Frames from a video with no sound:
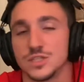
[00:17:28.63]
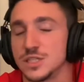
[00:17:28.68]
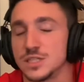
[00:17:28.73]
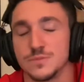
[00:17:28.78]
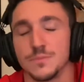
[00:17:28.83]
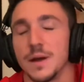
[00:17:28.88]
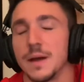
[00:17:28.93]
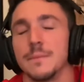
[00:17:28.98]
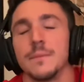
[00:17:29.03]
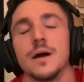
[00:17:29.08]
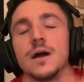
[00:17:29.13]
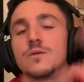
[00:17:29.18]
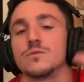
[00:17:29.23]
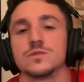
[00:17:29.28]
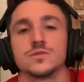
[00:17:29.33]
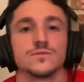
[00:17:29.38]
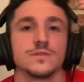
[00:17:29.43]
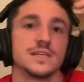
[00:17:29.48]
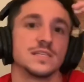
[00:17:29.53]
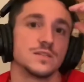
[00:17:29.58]
my mind
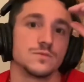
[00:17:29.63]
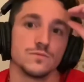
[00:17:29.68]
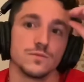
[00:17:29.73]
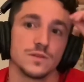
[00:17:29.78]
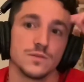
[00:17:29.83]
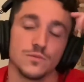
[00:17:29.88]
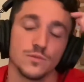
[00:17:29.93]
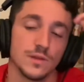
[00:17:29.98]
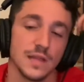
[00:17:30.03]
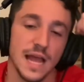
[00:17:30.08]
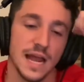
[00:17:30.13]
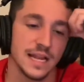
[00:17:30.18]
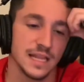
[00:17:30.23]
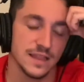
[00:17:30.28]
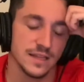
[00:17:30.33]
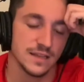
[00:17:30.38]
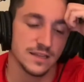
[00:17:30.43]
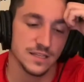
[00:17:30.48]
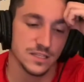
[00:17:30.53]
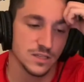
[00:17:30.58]
was racing with
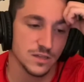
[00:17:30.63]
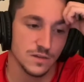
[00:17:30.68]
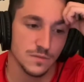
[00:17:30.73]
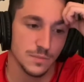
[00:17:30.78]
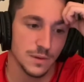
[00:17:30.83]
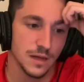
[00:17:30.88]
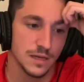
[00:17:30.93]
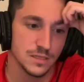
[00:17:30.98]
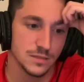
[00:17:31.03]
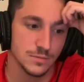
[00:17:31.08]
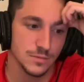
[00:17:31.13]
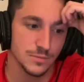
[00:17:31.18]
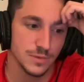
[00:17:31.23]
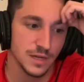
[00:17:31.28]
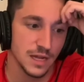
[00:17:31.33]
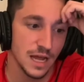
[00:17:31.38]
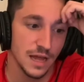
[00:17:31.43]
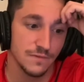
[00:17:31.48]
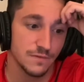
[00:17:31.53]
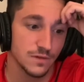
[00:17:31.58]
anything this could have possibly been.
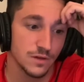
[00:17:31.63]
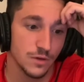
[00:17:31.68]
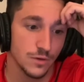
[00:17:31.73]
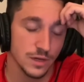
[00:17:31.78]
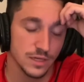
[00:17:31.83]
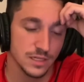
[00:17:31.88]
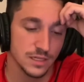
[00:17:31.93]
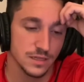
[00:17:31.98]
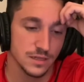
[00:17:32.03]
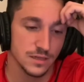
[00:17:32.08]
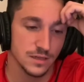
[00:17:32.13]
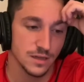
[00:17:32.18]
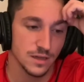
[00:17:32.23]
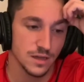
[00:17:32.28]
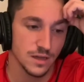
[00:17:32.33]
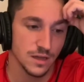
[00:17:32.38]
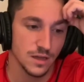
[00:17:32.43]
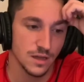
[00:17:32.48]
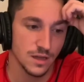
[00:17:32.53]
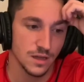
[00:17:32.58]
I have no idea.
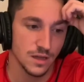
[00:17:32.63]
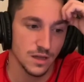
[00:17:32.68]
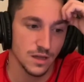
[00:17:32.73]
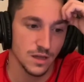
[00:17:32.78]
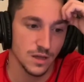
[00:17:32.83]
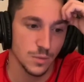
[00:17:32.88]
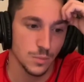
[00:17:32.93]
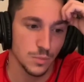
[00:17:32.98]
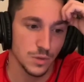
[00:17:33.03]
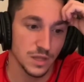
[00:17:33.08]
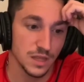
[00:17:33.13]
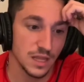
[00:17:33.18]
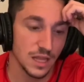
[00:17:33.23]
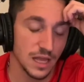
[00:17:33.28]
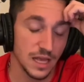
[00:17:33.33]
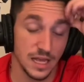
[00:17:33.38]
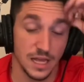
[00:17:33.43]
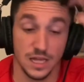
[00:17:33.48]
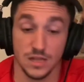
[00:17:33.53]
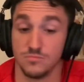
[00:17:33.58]
But
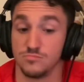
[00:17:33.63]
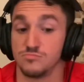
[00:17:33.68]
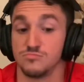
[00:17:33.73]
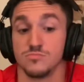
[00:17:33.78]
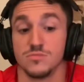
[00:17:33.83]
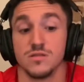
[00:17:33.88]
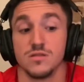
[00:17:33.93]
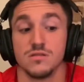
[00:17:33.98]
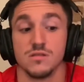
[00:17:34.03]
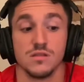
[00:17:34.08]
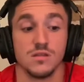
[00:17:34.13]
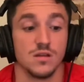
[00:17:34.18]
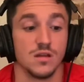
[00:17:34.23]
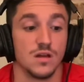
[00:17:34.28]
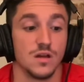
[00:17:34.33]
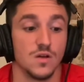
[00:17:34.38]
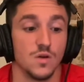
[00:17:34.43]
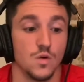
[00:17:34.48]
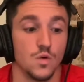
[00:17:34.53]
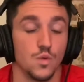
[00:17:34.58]

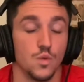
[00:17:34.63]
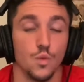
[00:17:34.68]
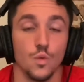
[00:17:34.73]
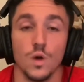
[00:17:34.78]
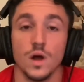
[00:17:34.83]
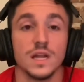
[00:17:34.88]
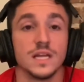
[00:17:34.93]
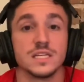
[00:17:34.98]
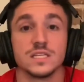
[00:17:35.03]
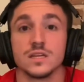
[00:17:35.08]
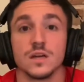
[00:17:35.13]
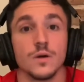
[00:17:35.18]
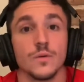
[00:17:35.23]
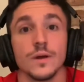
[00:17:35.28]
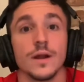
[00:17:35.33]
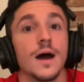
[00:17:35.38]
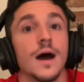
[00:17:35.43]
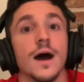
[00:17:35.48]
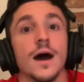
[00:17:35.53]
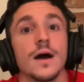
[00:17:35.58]
what is
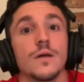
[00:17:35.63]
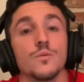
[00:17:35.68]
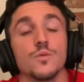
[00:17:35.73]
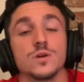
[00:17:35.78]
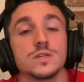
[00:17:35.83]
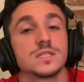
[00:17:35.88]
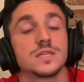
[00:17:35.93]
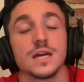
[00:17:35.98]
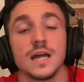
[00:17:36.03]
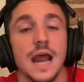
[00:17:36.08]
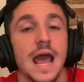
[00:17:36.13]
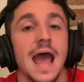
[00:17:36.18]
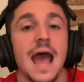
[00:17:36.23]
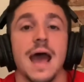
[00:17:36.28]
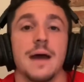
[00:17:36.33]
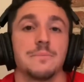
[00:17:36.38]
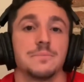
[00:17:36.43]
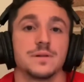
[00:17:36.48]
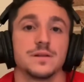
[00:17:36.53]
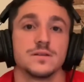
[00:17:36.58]
going on? What's going to
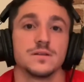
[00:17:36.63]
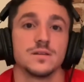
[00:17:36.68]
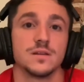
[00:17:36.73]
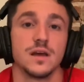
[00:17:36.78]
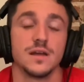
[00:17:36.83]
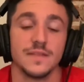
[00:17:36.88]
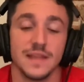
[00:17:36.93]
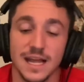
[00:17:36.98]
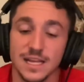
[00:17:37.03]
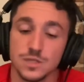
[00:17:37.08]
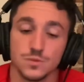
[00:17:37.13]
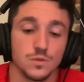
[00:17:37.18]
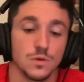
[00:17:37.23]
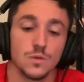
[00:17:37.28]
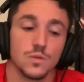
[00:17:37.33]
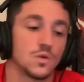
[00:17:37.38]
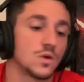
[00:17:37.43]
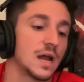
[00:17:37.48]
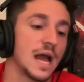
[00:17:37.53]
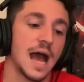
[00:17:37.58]
happen? And that's where
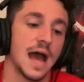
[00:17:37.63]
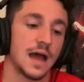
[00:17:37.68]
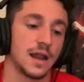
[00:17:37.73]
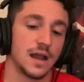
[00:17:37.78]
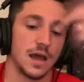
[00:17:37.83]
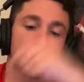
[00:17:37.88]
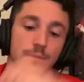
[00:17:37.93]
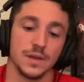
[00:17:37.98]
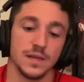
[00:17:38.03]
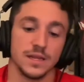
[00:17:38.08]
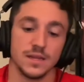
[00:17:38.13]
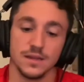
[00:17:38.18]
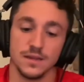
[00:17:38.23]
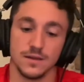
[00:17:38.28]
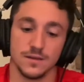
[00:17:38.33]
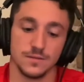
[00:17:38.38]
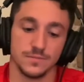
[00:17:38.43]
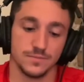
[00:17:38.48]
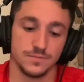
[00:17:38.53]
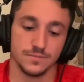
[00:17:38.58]
we're at. I mean,
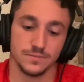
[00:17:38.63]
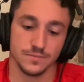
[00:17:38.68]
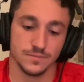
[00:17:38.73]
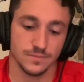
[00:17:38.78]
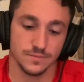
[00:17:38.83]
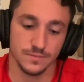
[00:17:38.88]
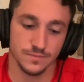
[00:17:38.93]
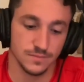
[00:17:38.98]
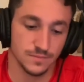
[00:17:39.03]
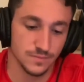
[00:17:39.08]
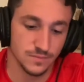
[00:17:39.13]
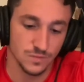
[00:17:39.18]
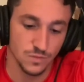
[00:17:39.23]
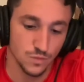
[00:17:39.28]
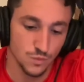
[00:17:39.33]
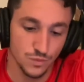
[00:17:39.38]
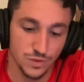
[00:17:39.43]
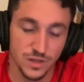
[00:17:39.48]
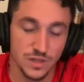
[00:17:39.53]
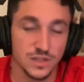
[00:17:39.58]

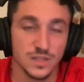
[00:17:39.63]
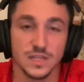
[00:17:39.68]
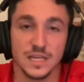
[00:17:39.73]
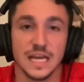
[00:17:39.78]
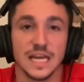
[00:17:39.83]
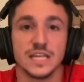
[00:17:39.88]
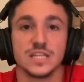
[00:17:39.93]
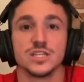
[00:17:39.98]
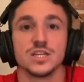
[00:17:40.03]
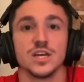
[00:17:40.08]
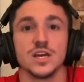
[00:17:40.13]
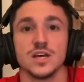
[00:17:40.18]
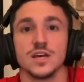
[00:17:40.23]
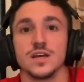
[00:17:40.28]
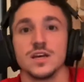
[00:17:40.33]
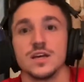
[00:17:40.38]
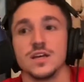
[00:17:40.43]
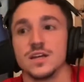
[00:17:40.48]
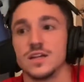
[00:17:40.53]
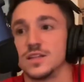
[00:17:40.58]

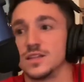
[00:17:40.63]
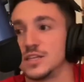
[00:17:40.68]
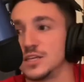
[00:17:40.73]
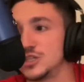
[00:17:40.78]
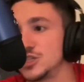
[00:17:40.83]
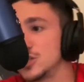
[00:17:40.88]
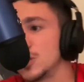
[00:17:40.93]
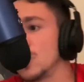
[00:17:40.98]
this show